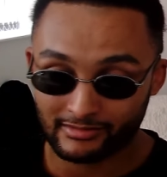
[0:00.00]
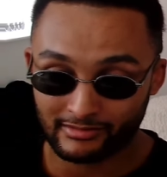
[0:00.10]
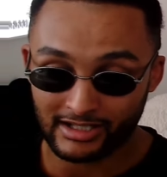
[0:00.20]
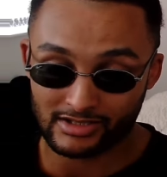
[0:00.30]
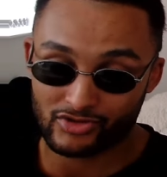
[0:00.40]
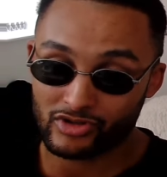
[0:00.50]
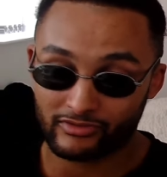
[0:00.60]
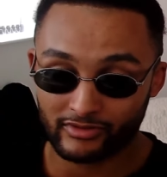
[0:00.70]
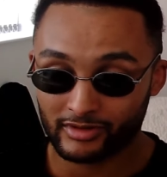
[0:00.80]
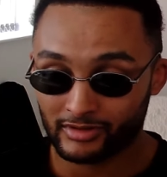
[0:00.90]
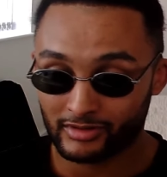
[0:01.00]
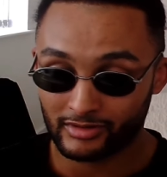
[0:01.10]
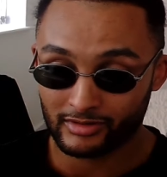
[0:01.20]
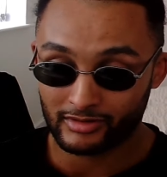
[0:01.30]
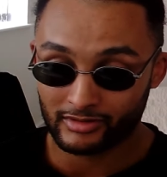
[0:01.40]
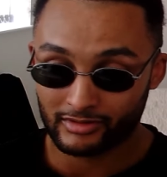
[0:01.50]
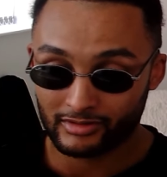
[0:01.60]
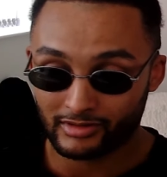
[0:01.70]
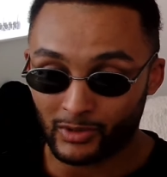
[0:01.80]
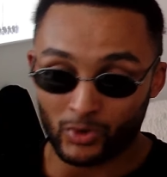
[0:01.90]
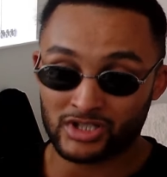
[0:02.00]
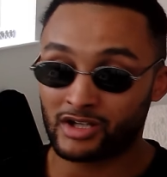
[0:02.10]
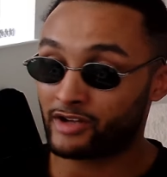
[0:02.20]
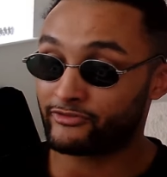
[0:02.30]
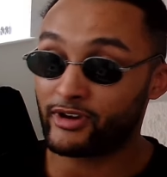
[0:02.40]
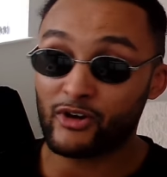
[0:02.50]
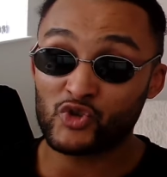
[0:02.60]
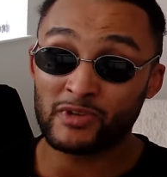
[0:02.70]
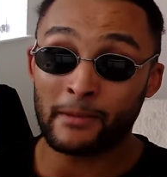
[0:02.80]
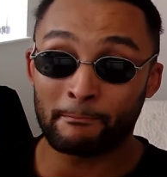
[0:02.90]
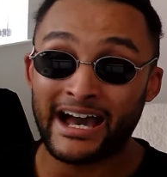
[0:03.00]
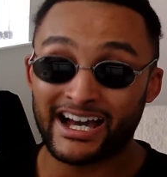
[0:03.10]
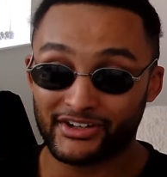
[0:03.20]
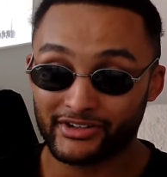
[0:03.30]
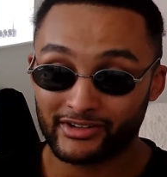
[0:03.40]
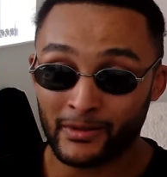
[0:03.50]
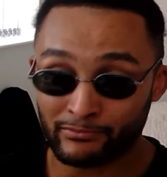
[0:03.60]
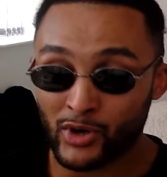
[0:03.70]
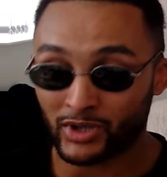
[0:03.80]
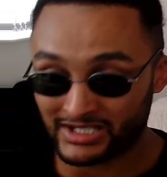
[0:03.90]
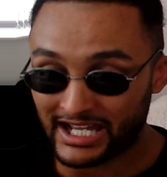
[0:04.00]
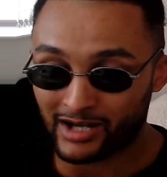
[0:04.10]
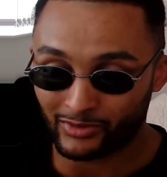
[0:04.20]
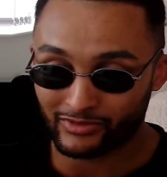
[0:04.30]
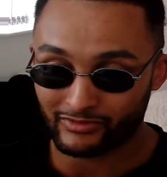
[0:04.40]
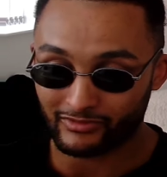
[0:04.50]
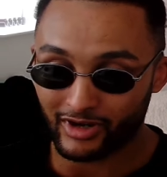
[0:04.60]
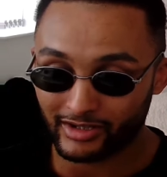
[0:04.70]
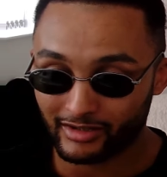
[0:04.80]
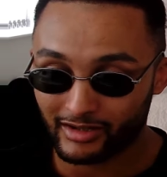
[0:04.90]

That's the truth. It wasn't like Fury was being battered and broken down, right?